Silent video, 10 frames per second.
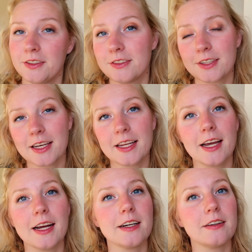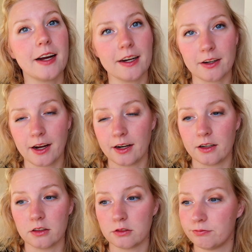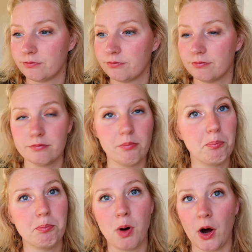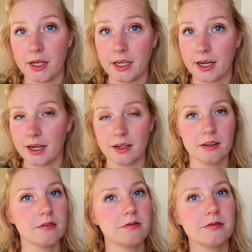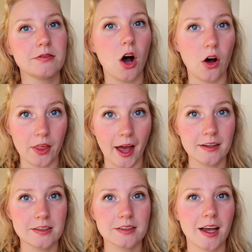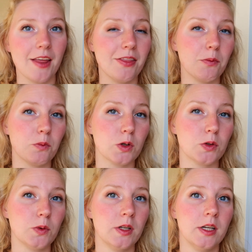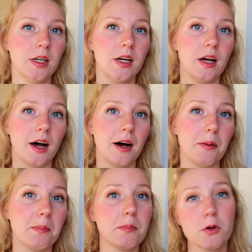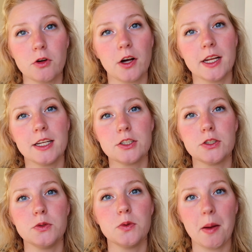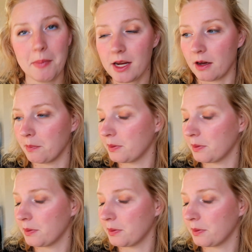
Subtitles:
skincare, hair care, body care, all that, and then we'll move on into makeup.